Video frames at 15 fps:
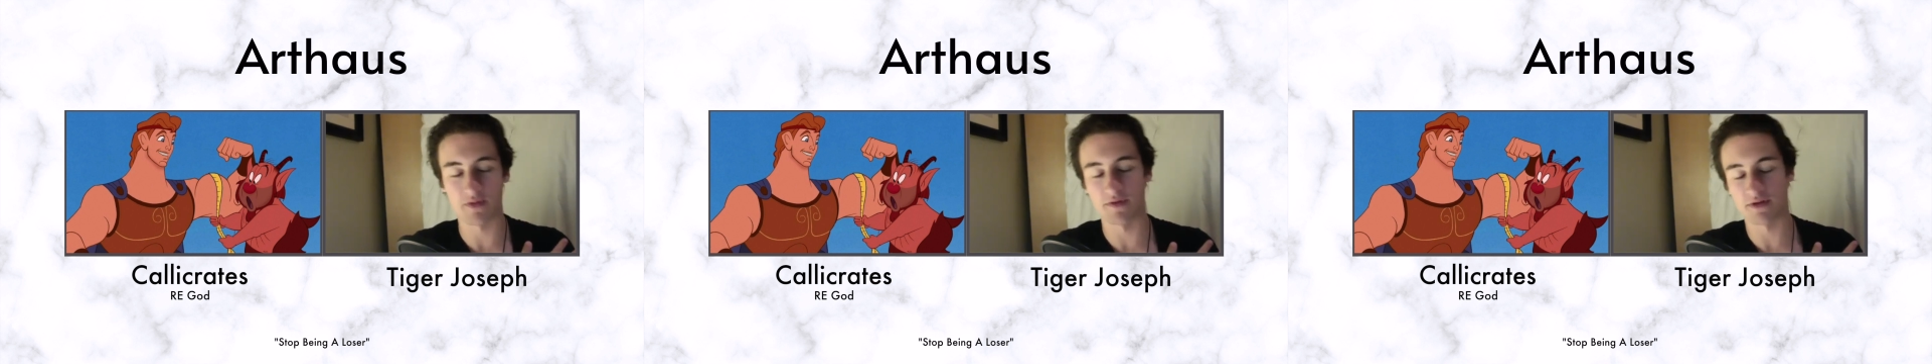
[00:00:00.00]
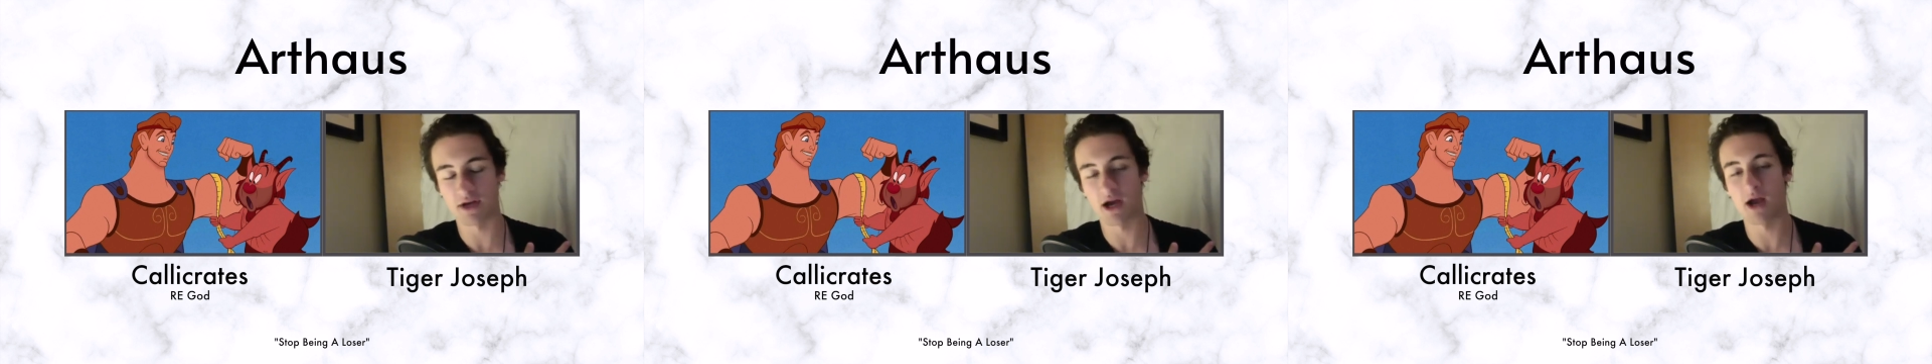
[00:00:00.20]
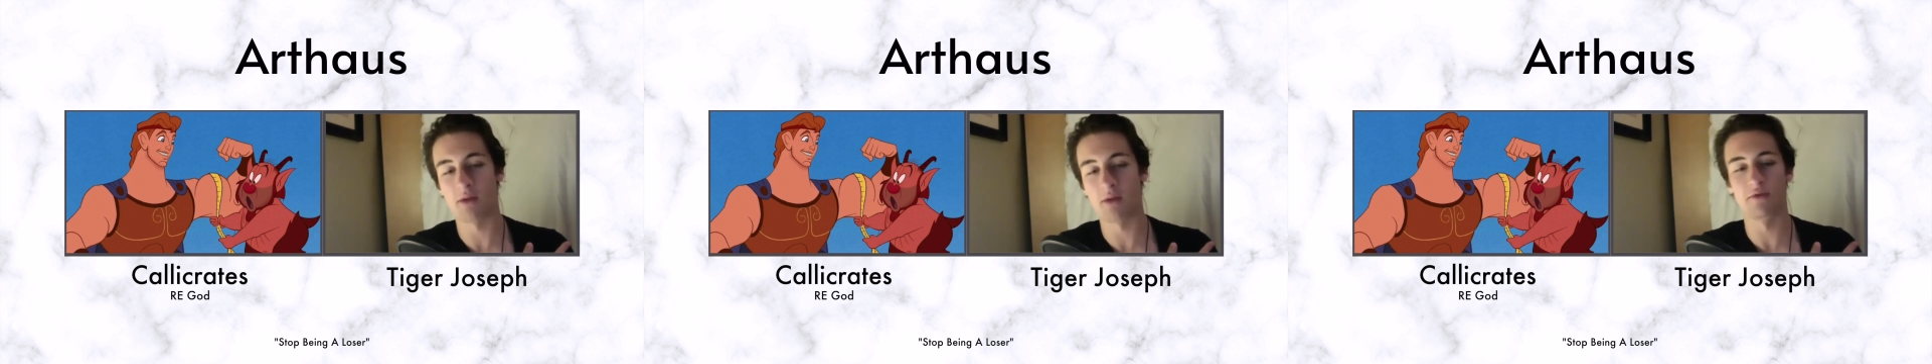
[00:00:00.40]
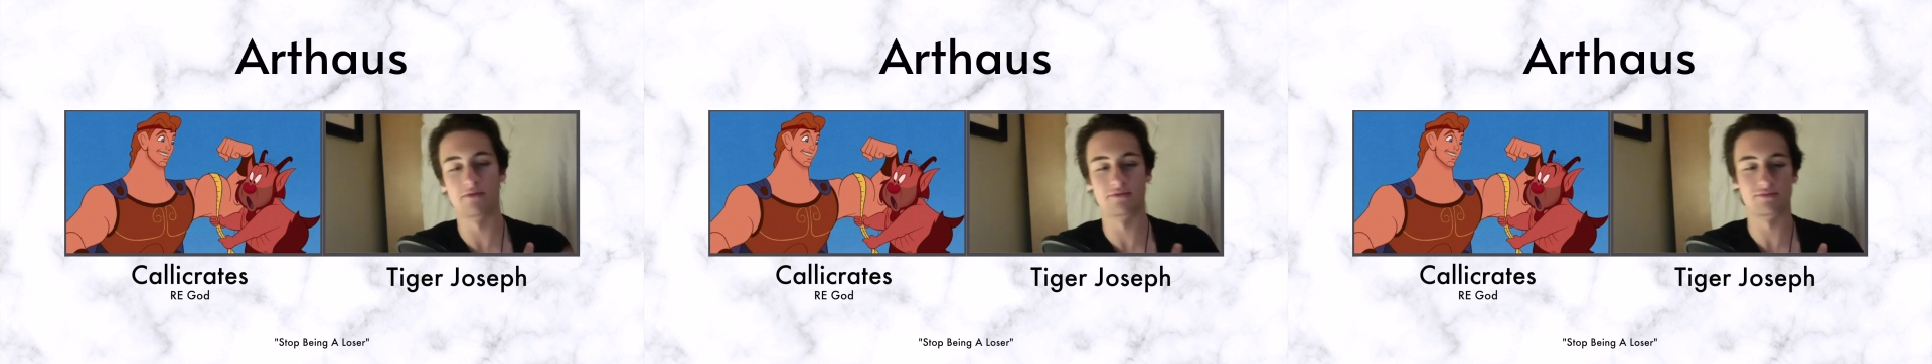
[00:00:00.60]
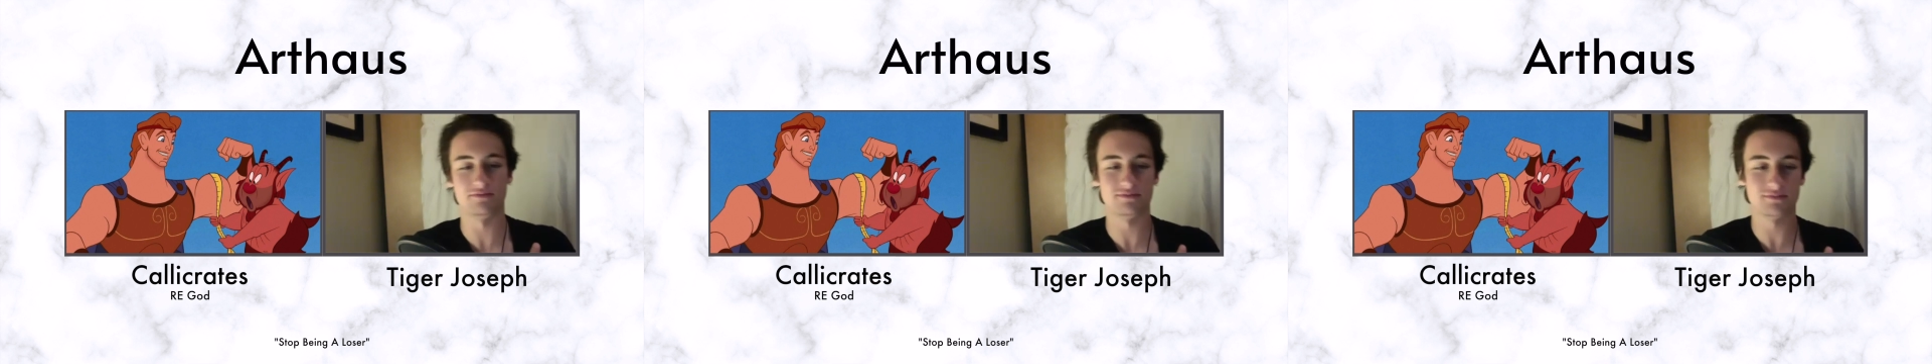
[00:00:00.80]
the time of
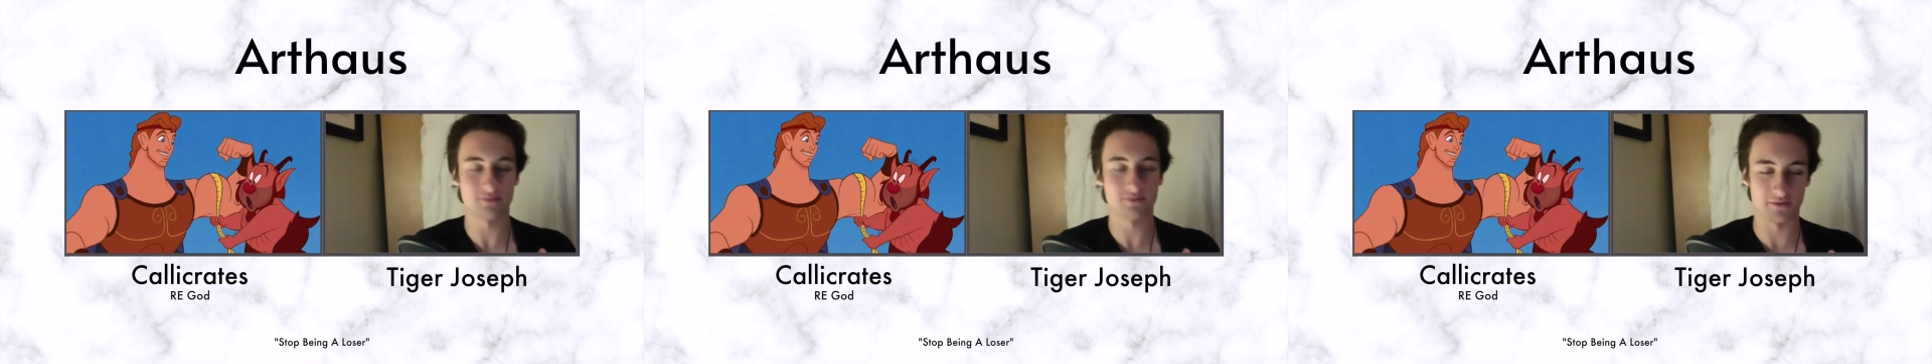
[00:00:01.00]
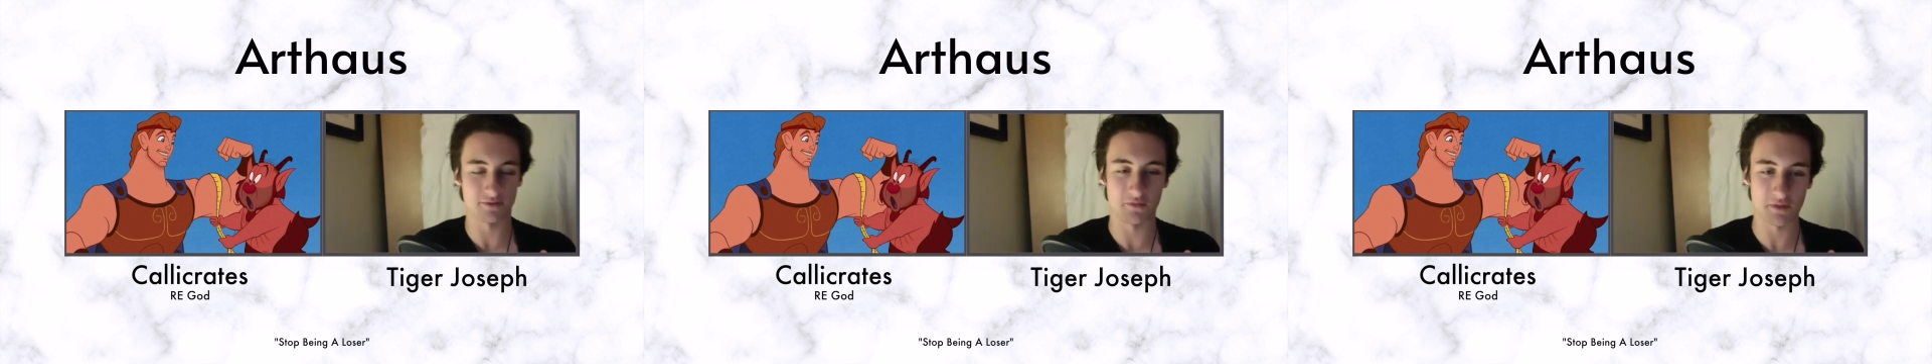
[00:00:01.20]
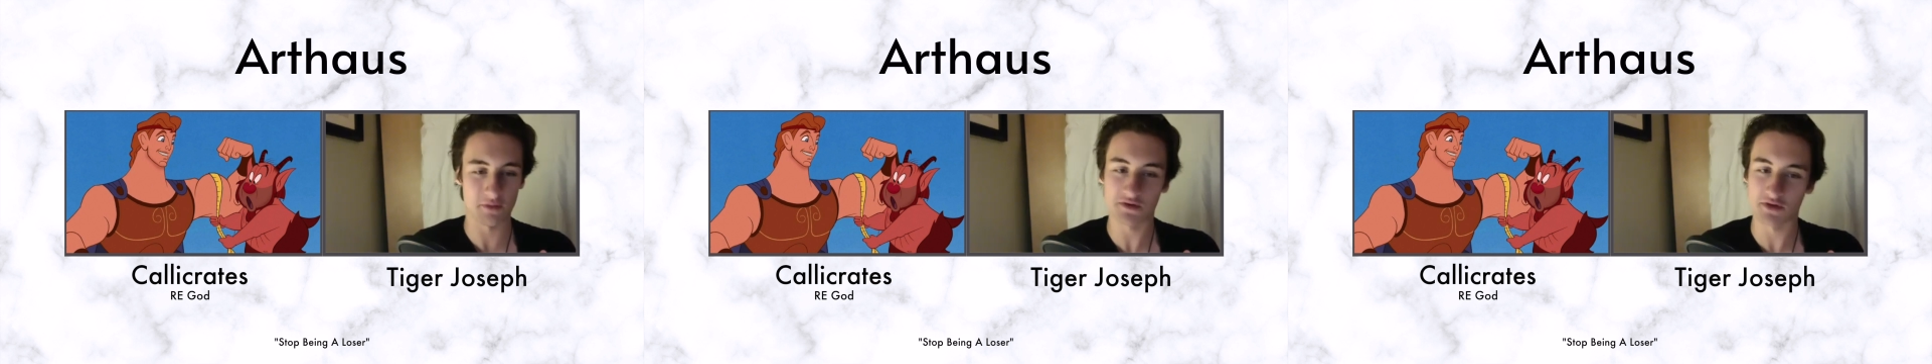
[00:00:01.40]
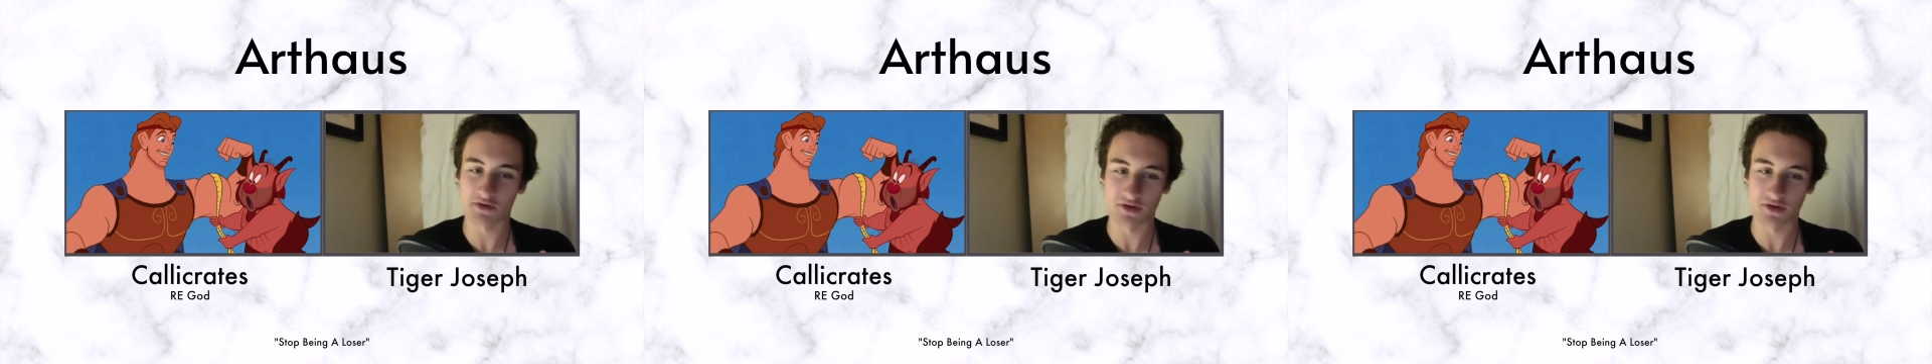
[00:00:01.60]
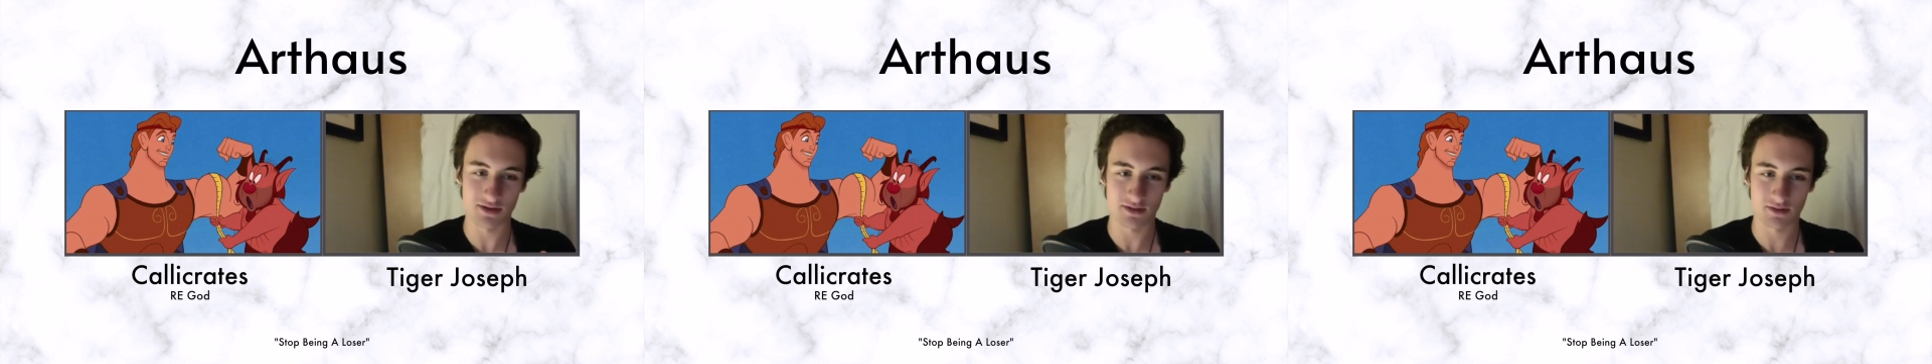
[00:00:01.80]

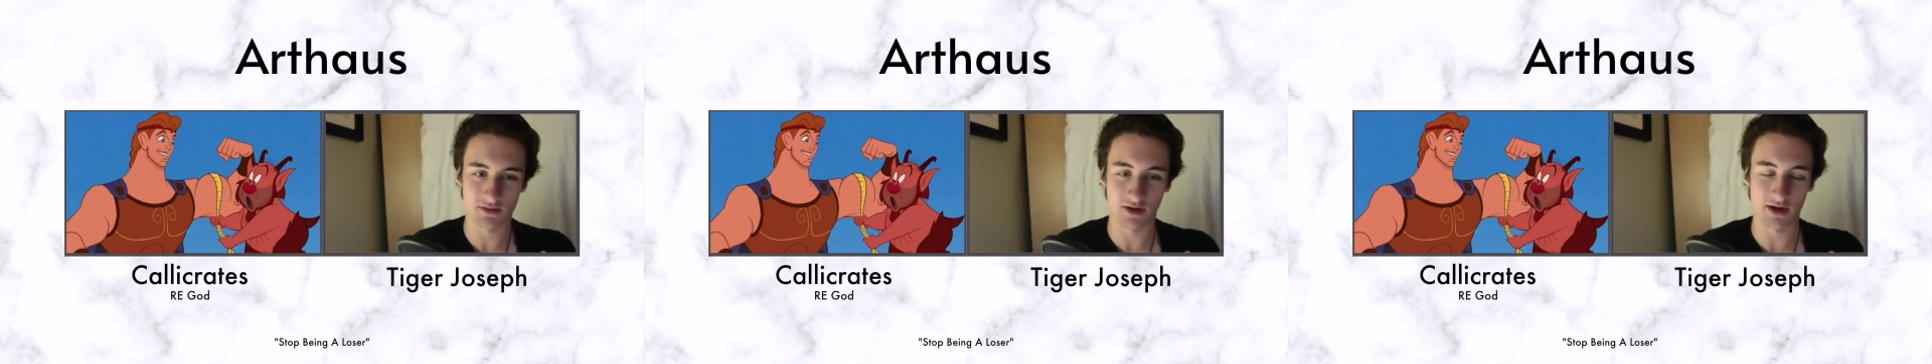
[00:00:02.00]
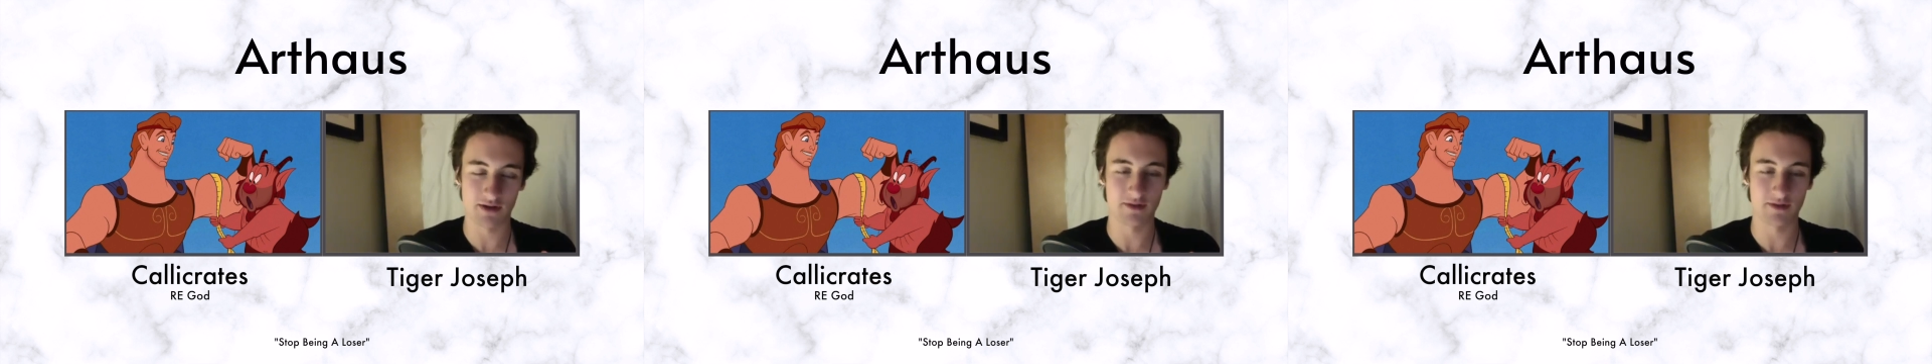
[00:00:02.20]
obesity, right?